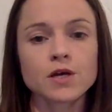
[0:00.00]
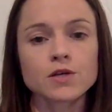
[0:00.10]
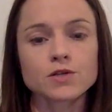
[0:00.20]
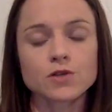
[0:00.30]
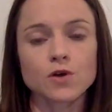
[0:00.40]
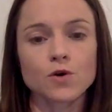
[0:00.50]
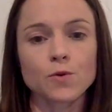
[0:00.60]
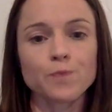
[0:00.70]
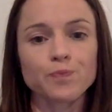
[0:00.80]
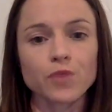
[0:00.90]

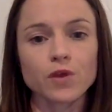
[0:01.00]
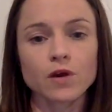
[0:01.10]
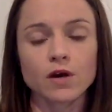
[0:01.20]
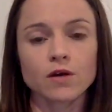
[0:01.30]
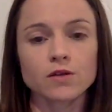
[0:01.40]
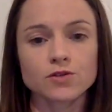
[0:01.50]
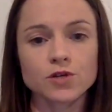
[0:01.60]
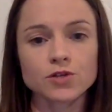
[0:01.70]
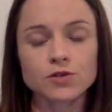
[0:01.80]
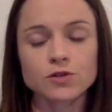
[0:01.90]
So the
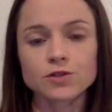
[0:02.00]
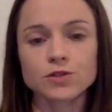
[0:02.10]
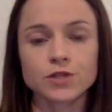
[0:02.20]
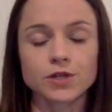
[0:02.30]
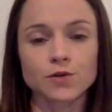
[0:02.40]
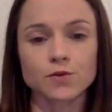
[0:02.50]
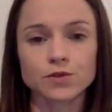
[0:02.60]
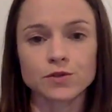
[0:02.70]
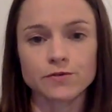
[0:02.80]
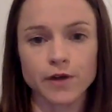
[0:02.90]
structural engineer will
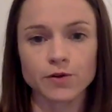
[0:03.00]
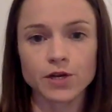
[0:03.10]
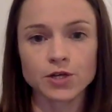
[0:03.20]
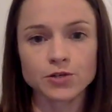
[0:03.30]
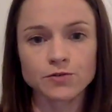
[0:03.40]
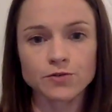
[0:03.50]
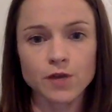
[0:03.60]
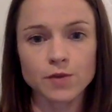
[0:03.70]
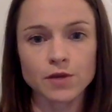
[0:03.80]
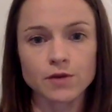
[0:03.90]
do the foundation
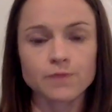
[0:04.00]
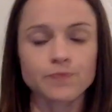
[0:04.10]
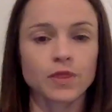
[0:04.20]
framing,